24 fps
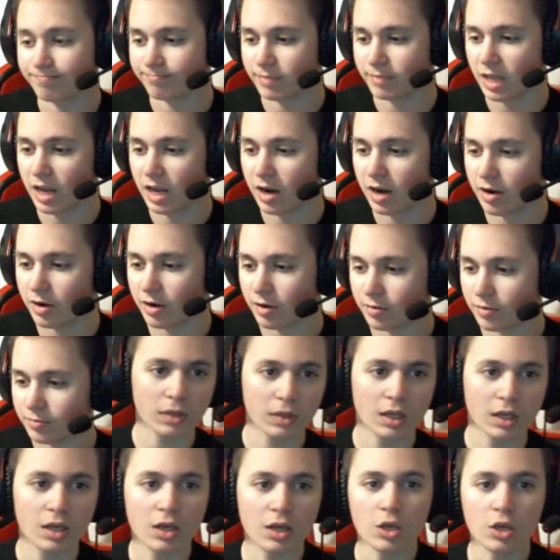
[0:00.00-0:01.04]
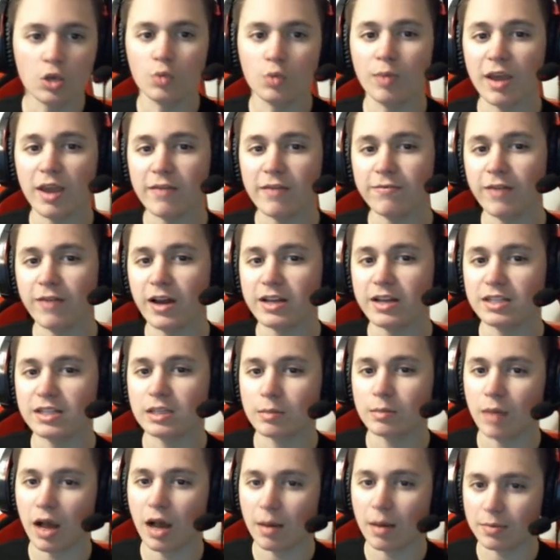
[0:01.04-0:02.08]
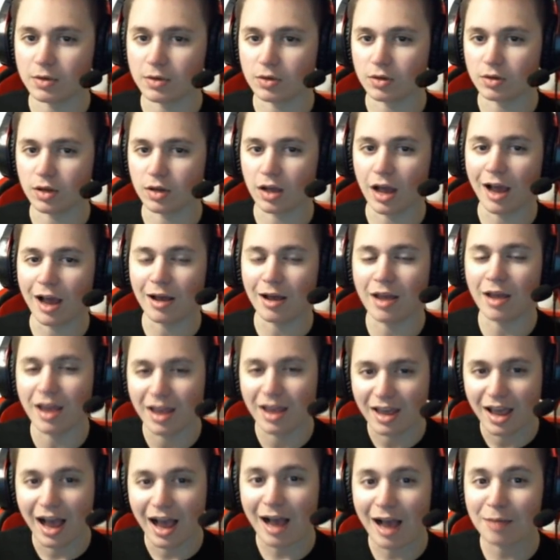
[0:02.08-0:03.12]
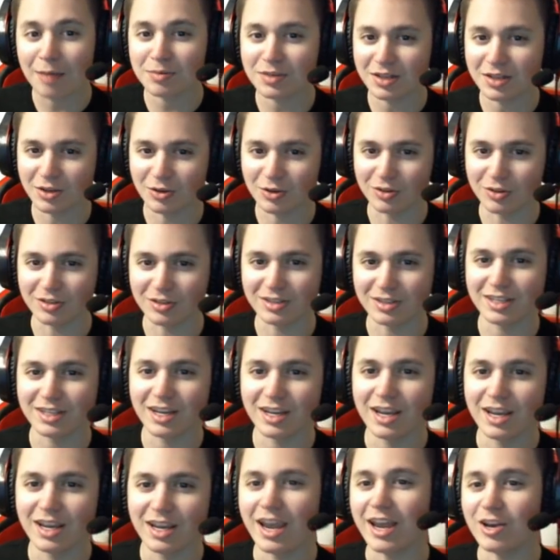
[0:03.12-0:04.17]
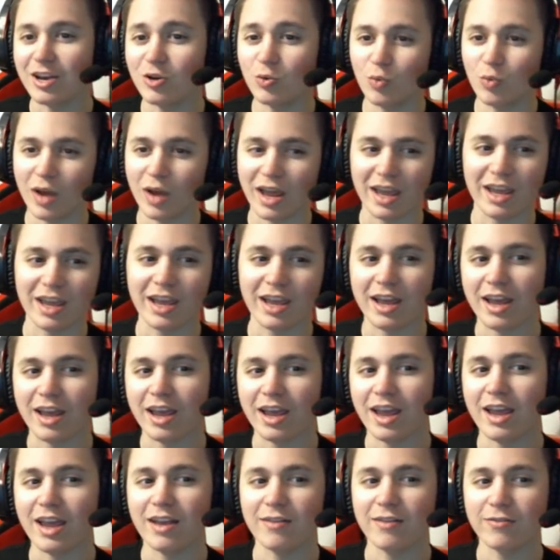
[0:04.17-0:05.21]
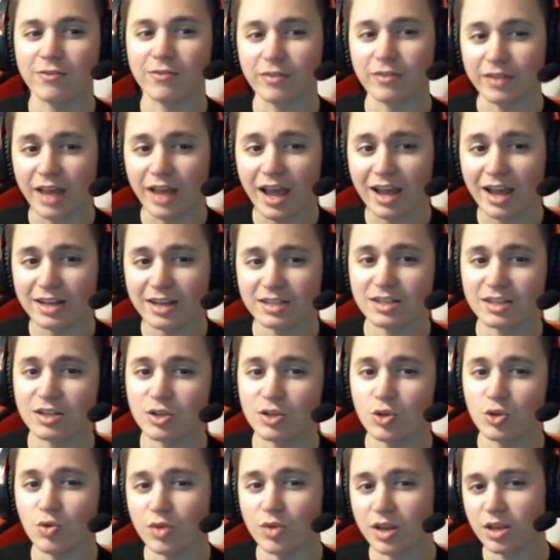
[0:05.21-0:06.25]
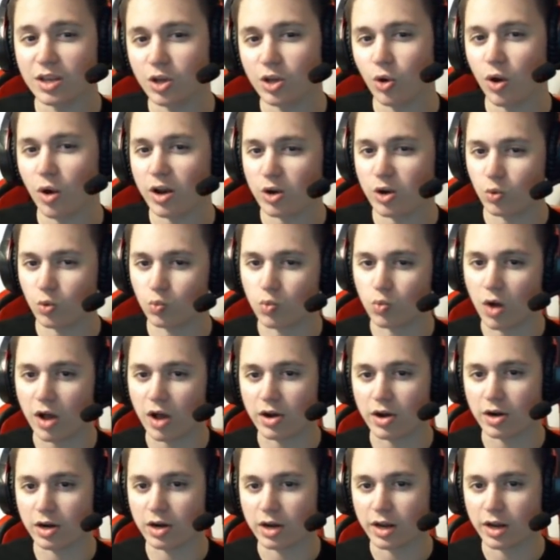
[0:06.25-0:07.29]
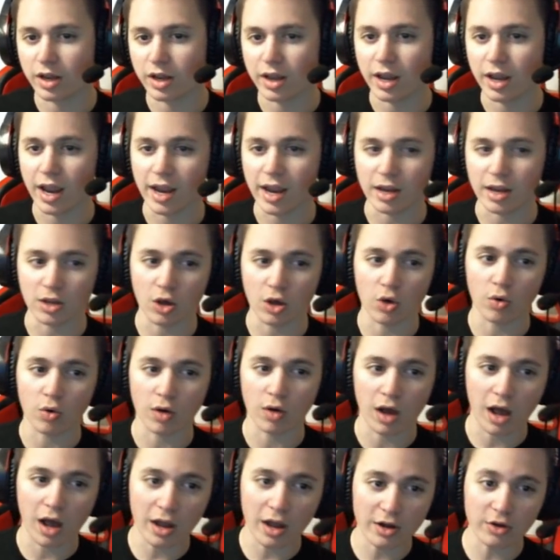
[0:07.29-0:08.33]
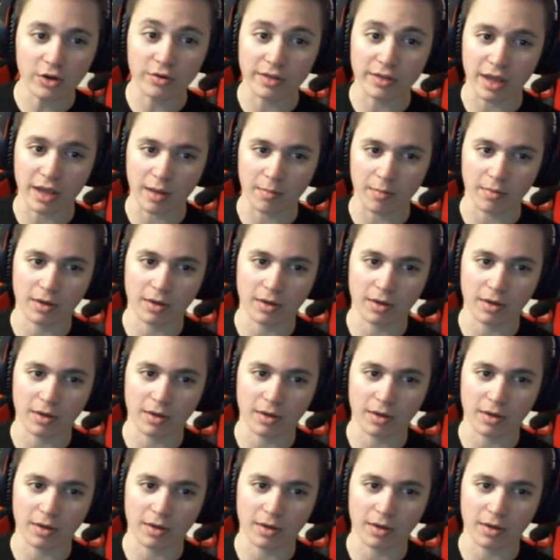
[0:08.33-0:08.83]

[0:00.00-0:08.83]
I don't know. You may find some obst uh, obstacles in your way, and for that, you can go underwater and go under them.